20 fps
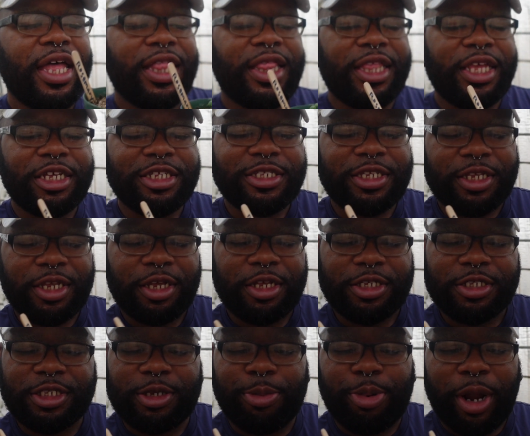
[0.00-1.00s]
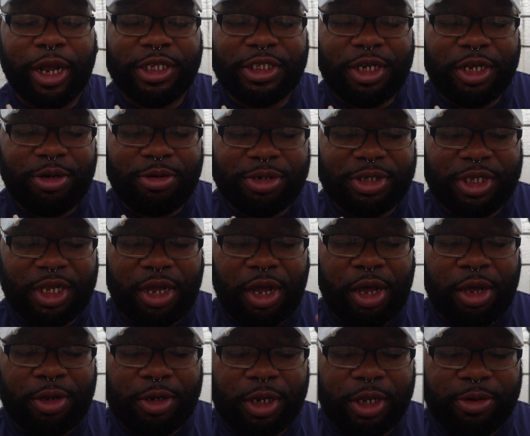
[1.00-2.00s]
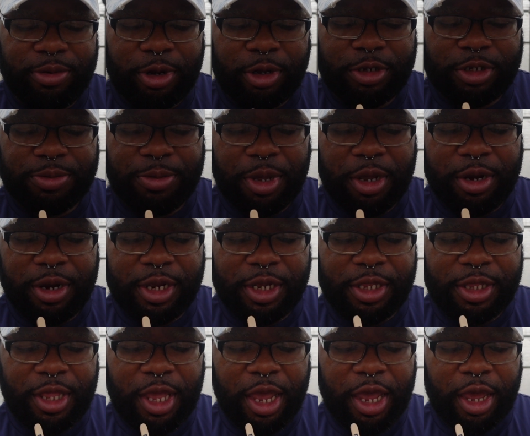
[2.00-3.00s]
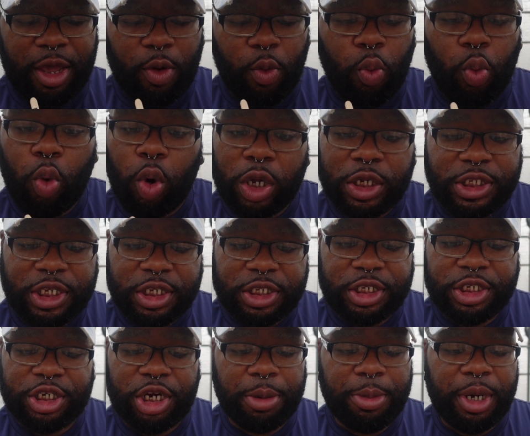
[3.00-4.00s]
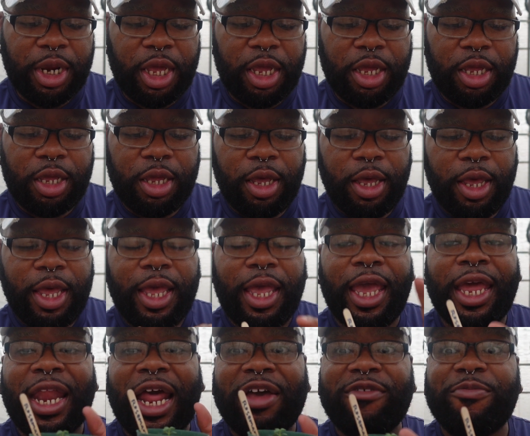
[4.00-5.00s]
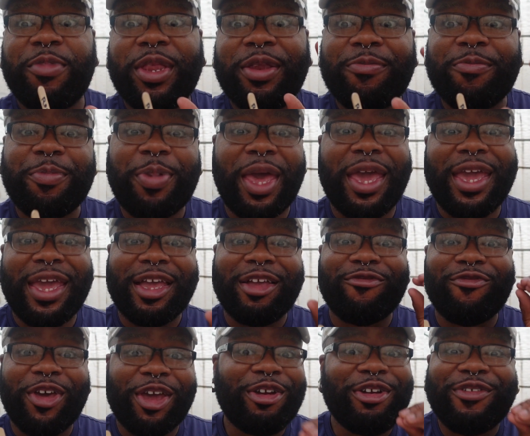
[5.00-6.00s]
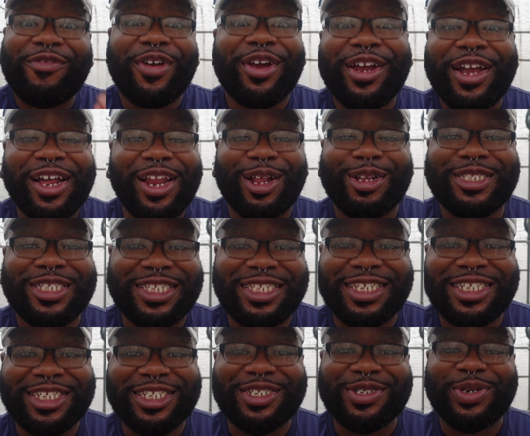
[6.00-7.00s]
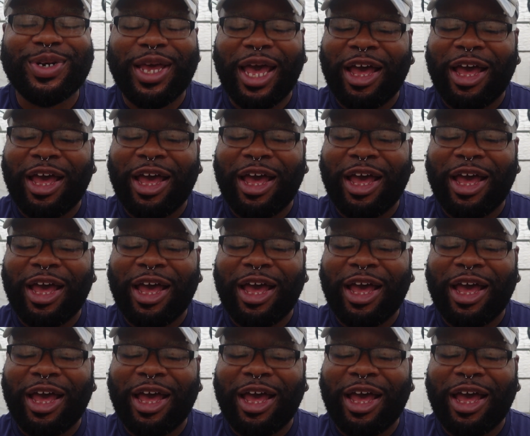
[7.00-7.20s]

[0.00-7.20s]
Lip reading: This surprisingly was the only rosemary that wanted to germinate, and I've been paying very, very close attention to it.